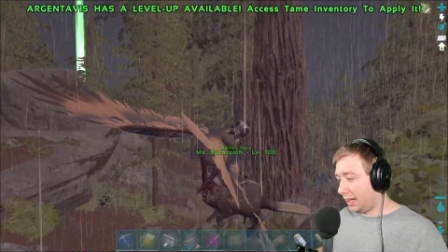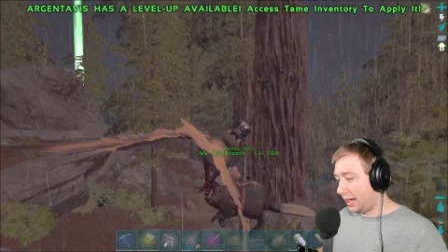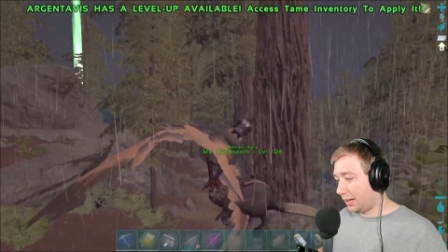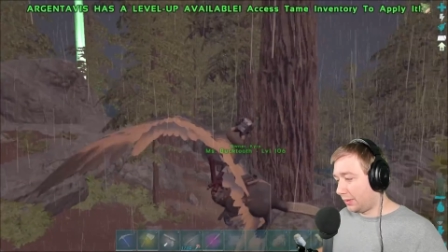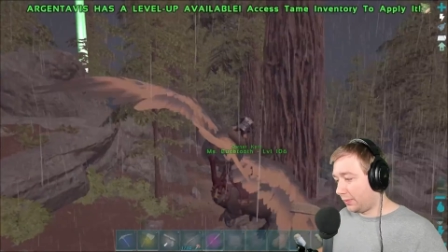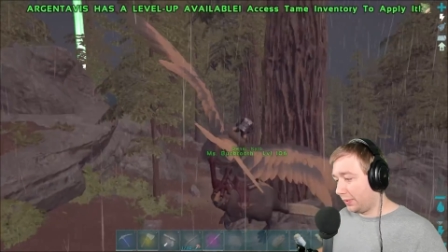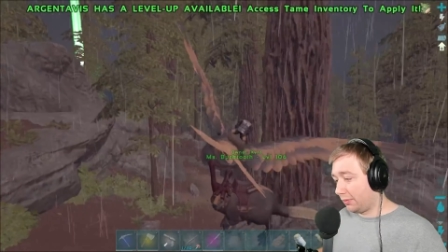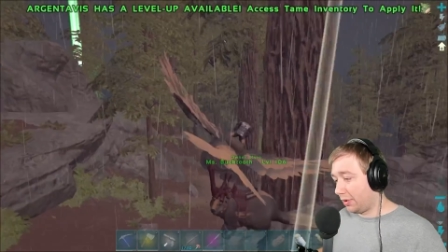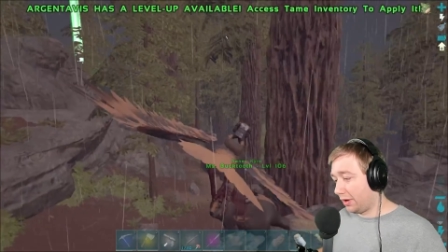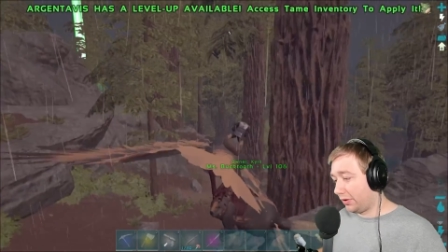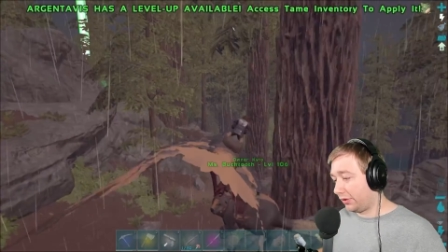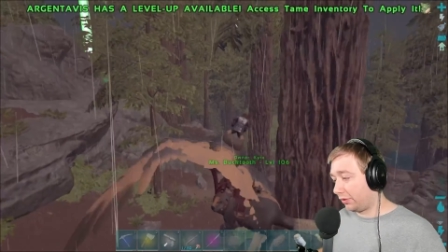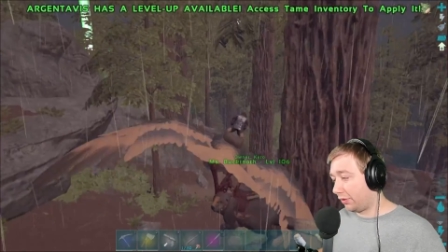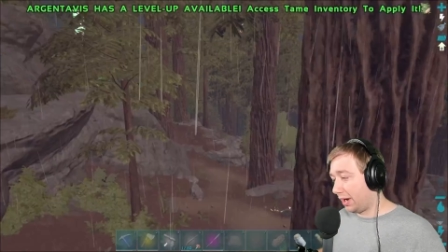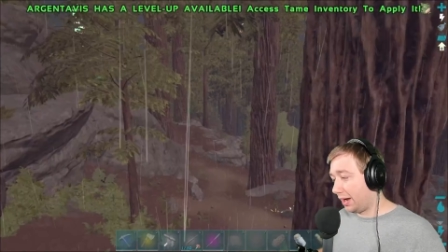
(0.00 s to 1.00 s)
And we were
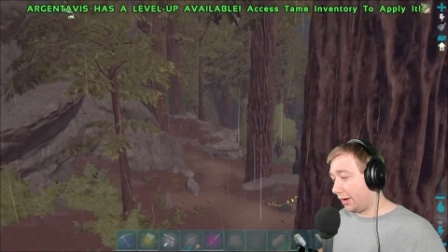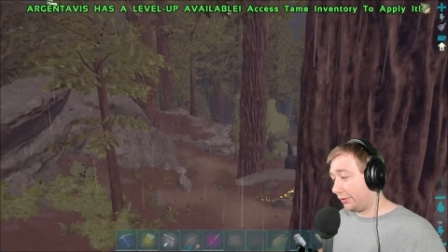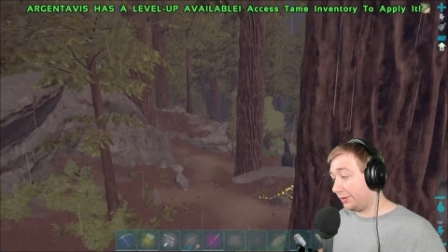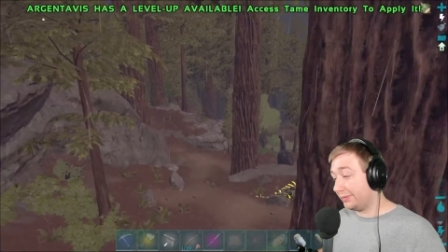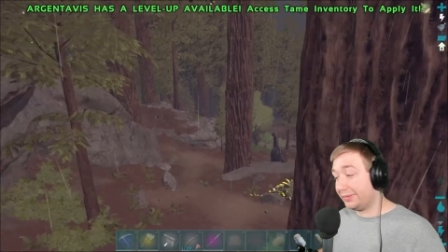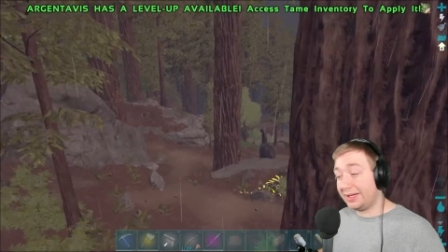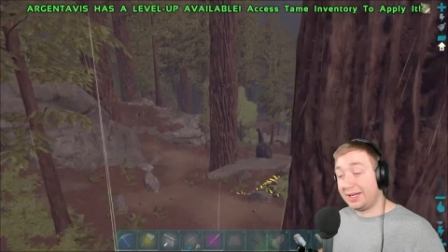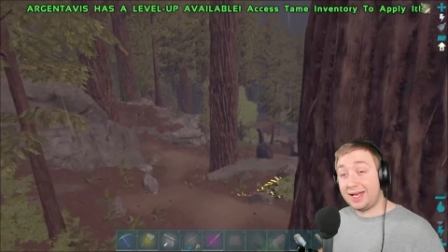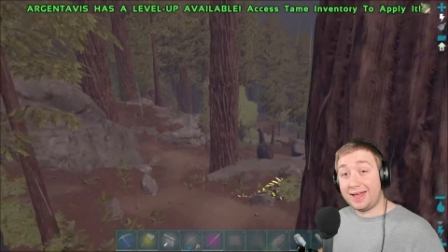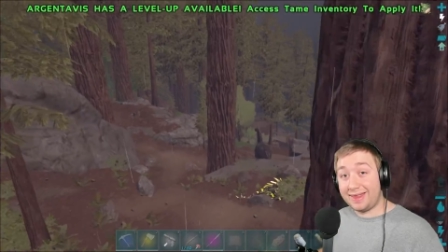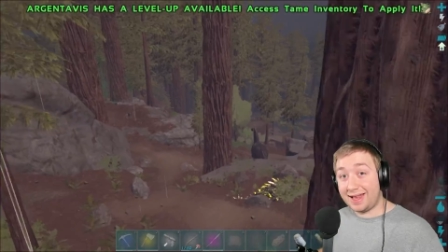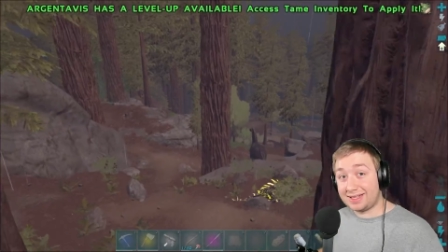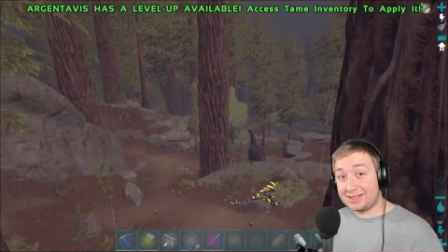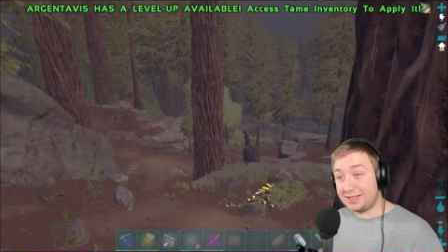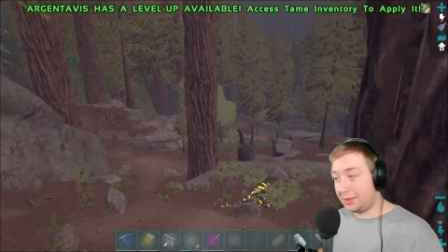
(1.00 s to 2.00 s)
on the ground,
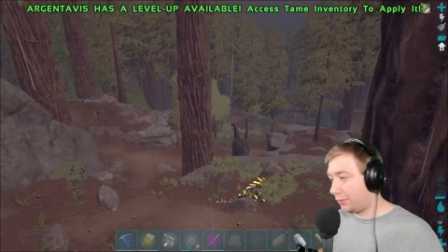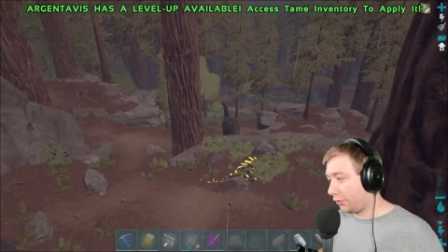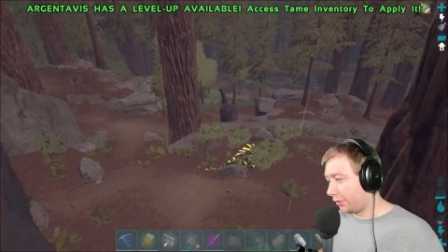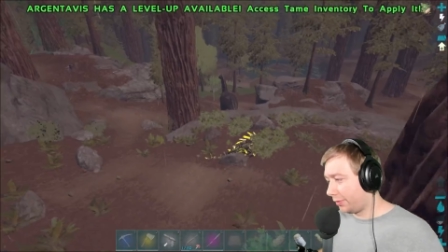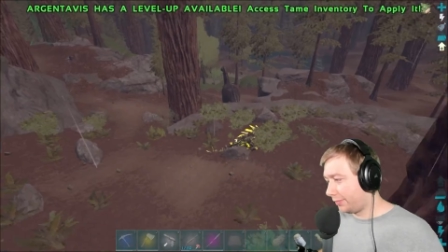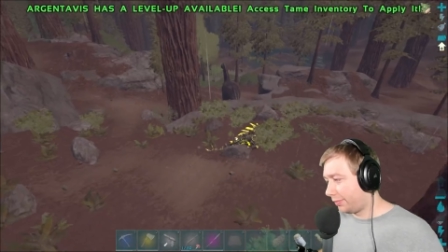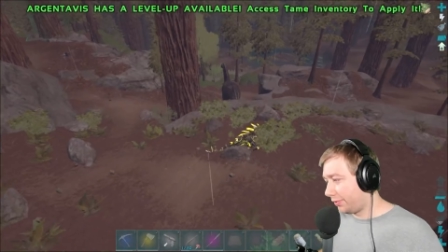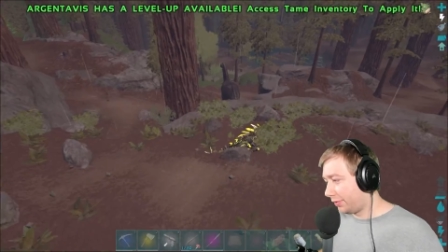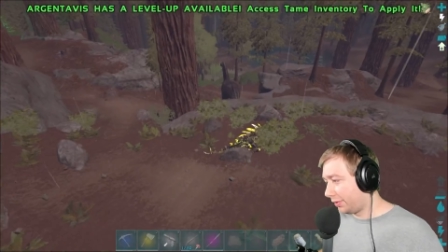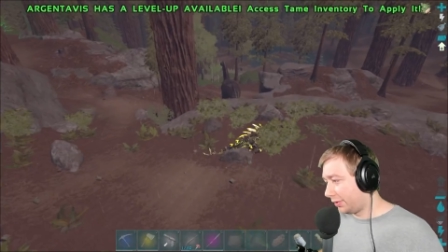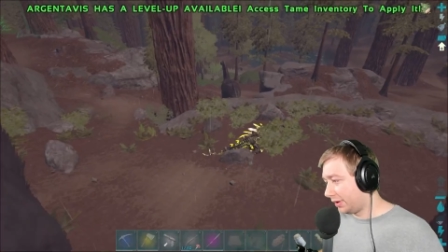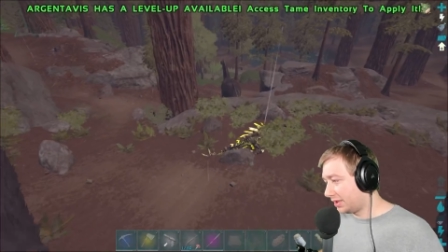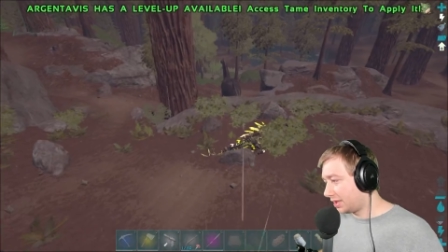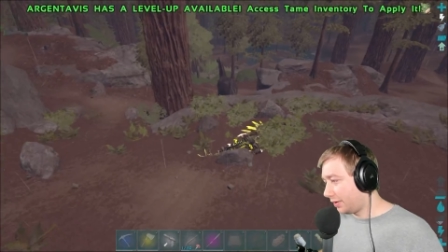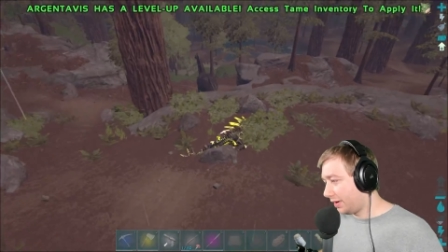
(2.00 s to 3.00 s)
and that's the important
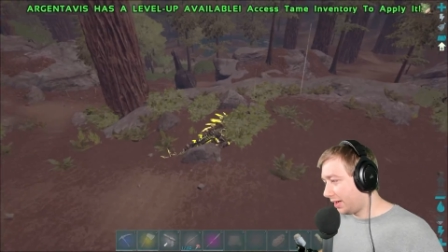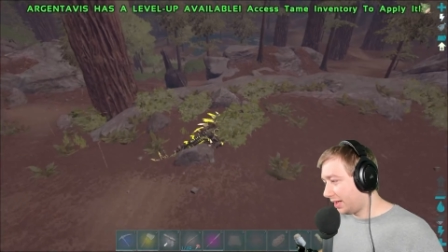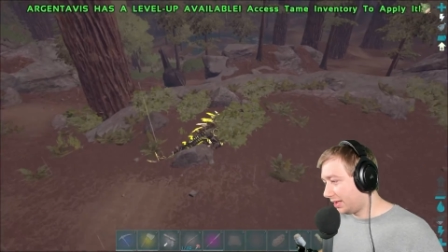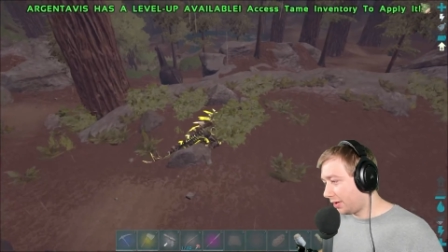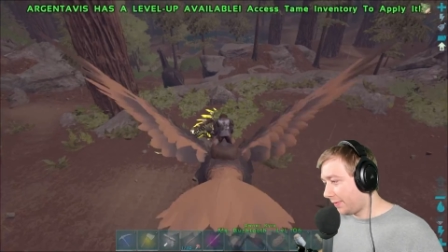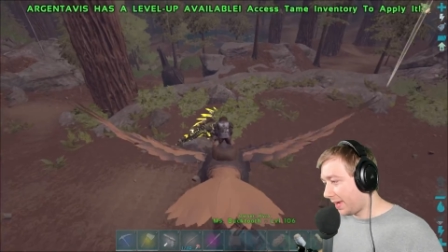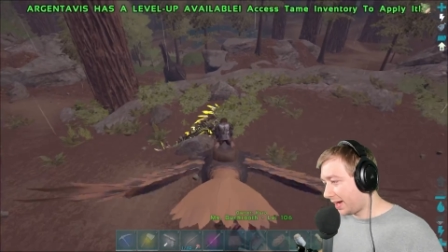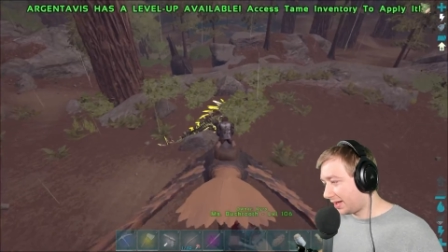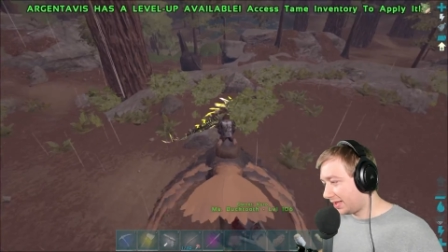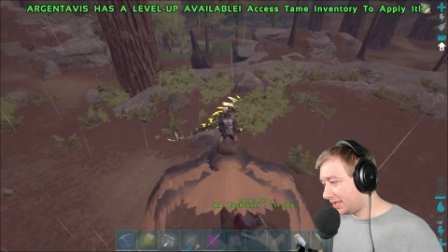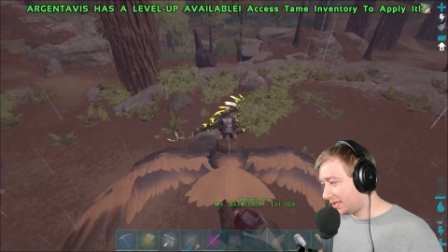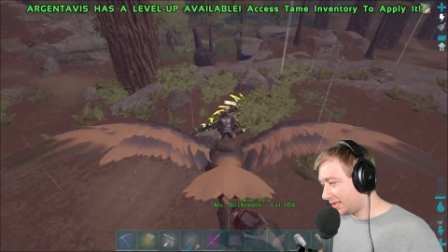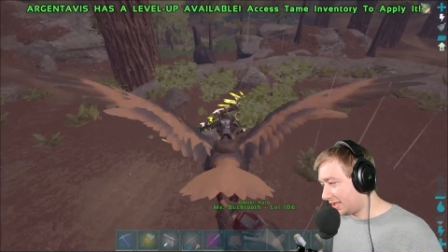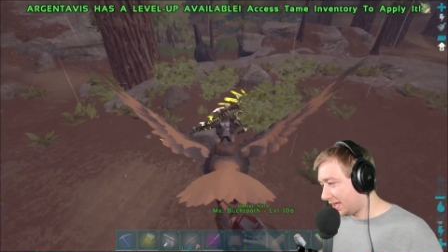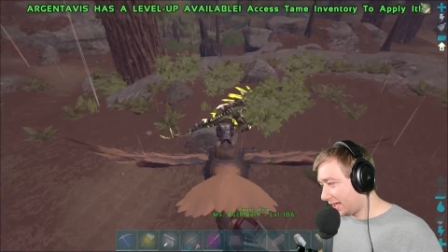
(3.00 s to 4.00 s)
part. Let's go ahead and go back to
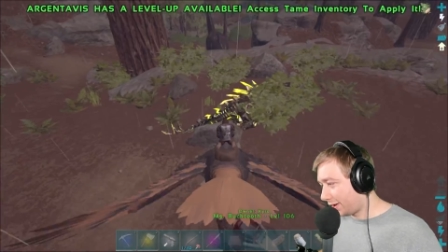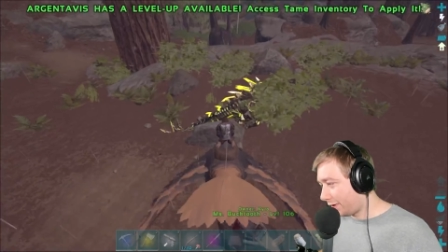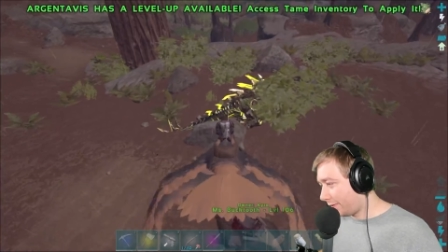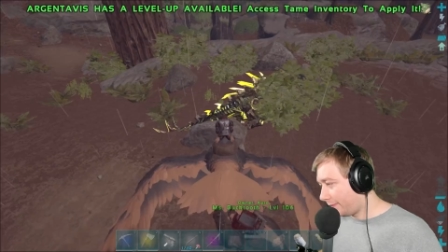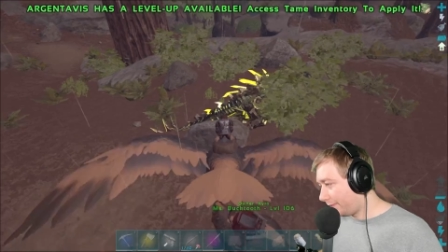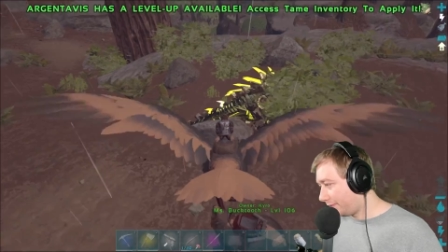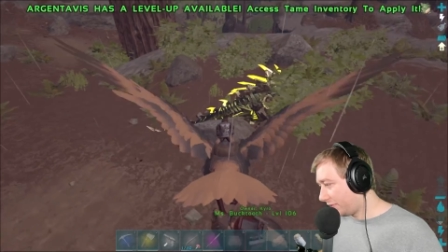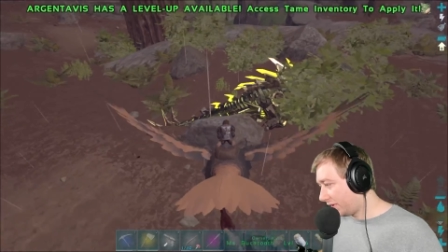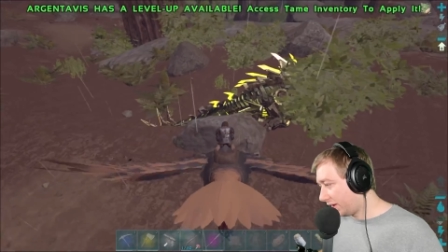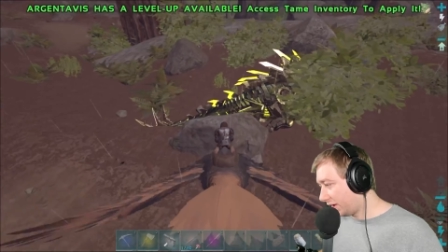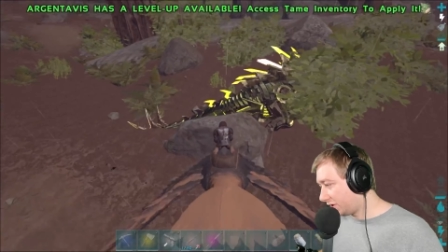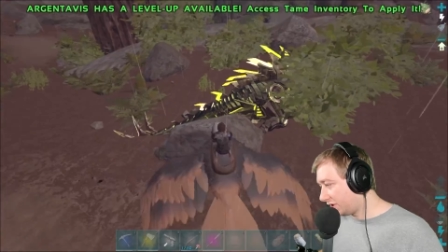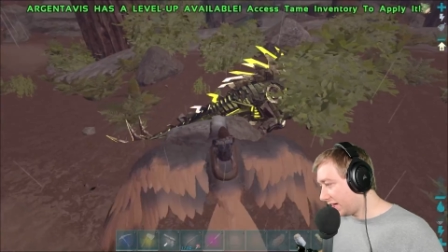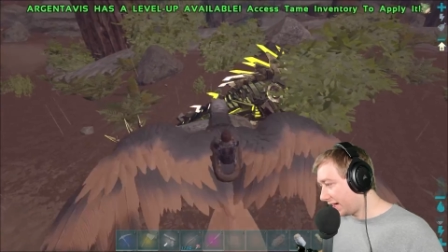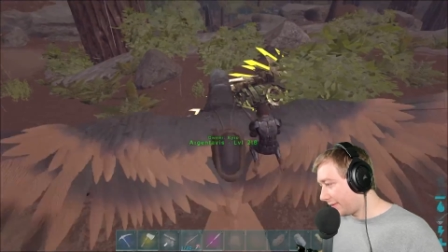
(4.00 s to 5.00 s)
the stego.
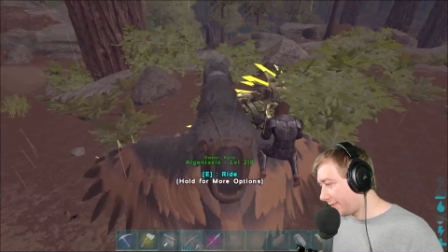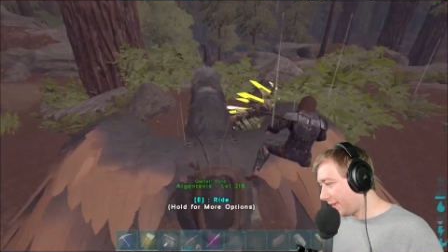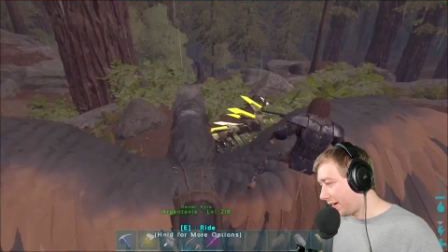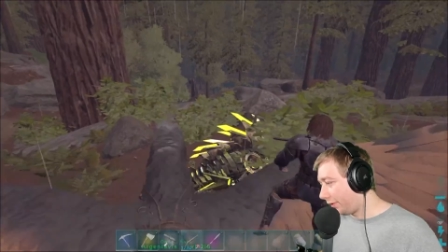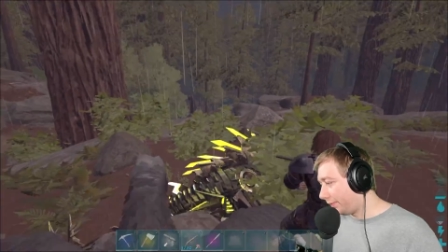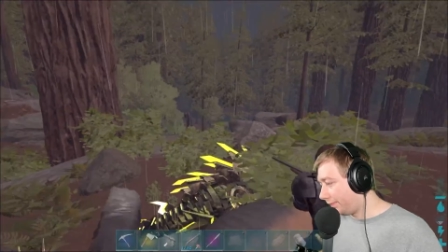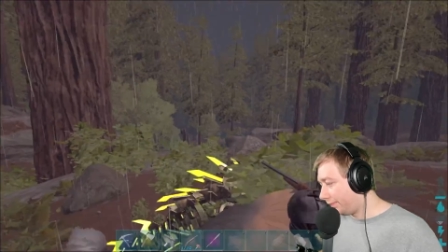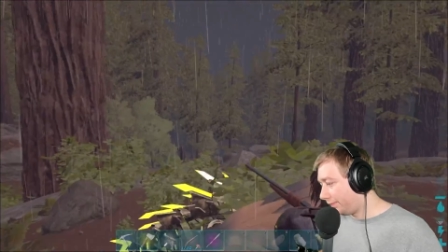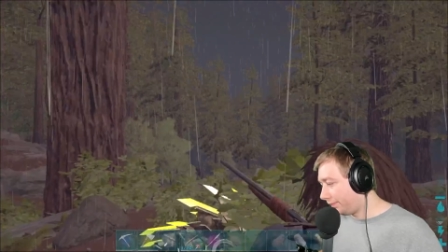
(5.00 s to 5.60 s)
Let's check them out.